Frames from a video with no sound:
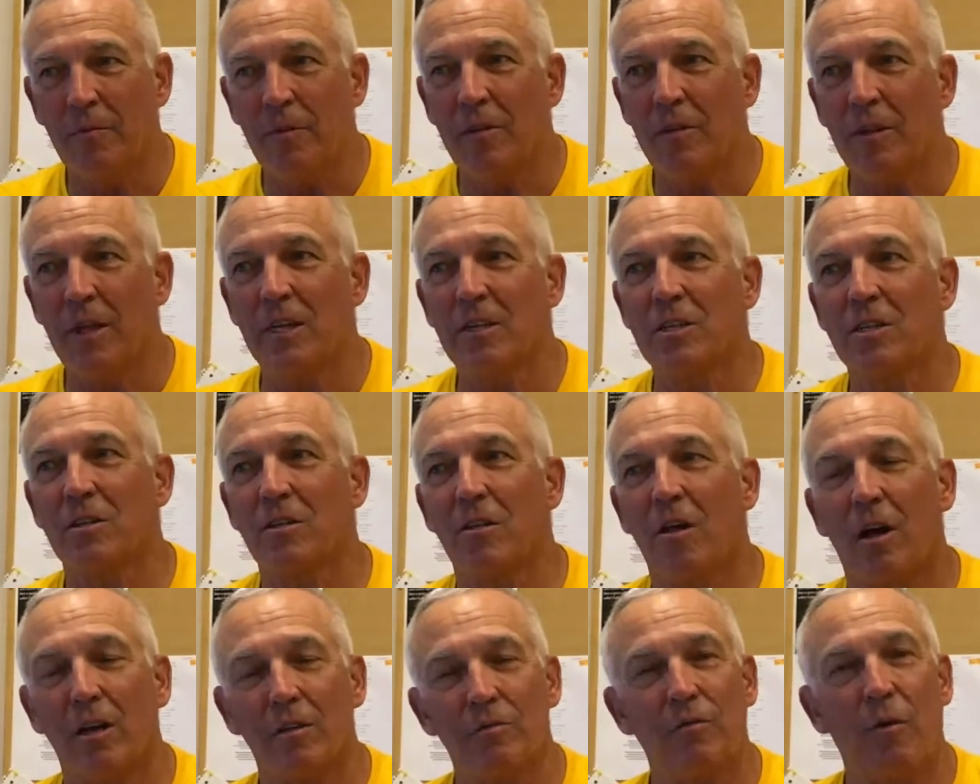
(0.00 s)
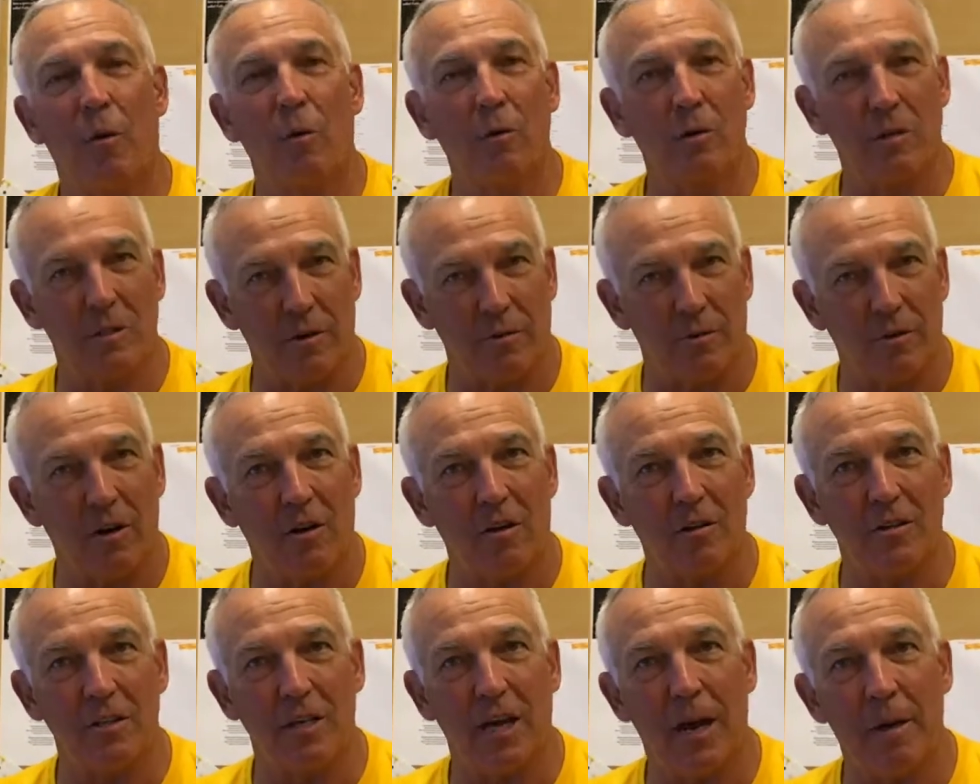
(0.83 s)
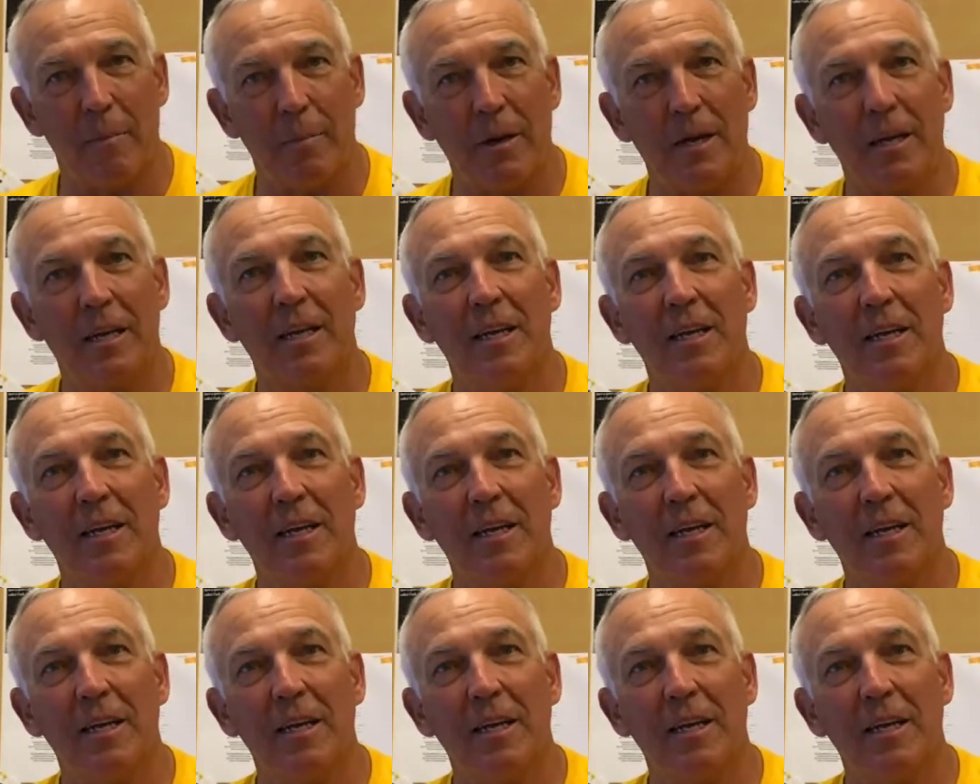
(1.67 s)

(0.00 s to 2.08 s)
They just lost focus of their assignment,